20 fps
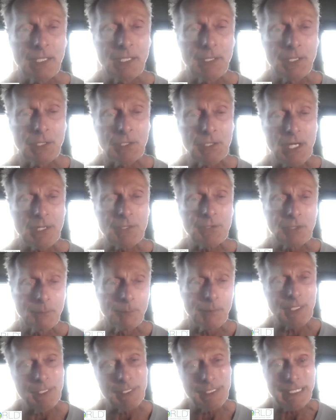indigestion,
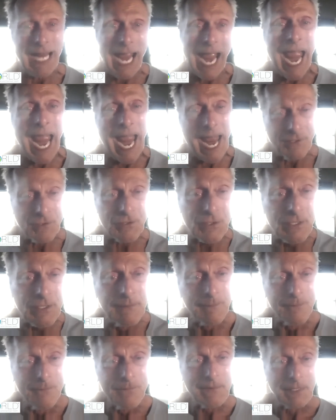but it's gas,
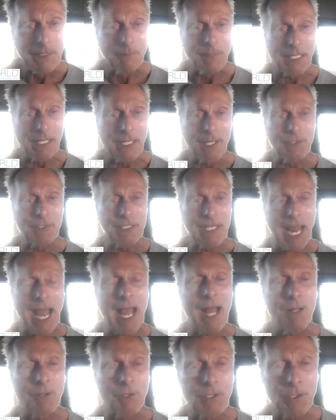because
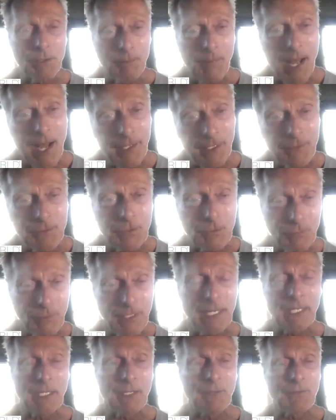now your body's
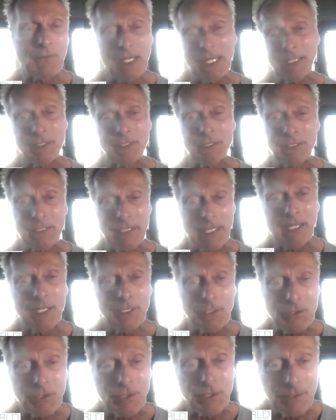creating things that it
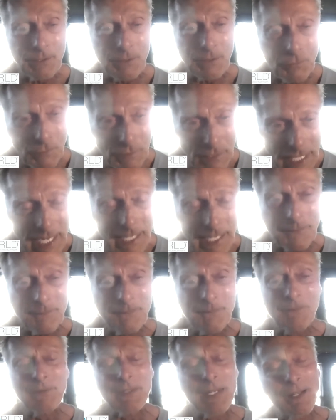shouldn't create.
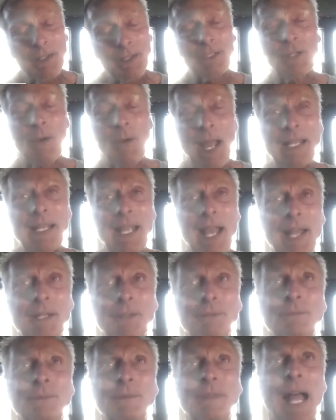So I
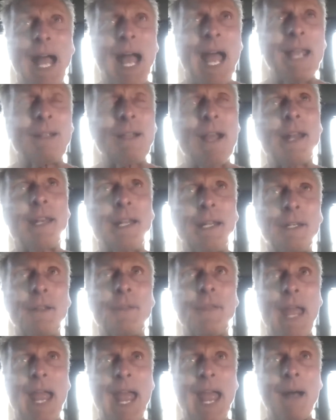got into
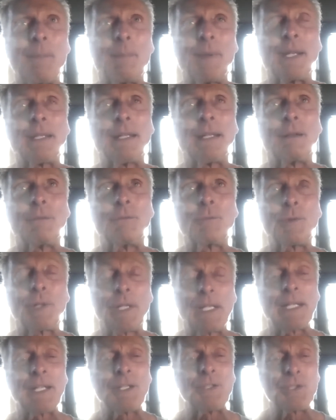the habit of
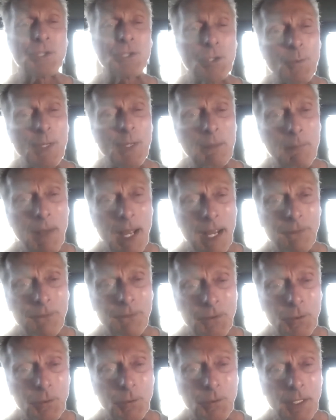really chewing my
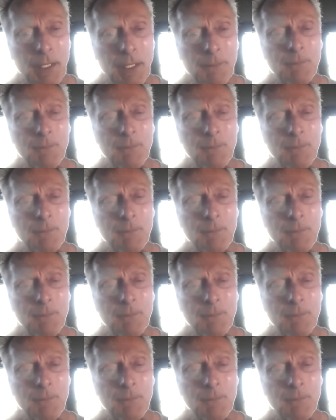food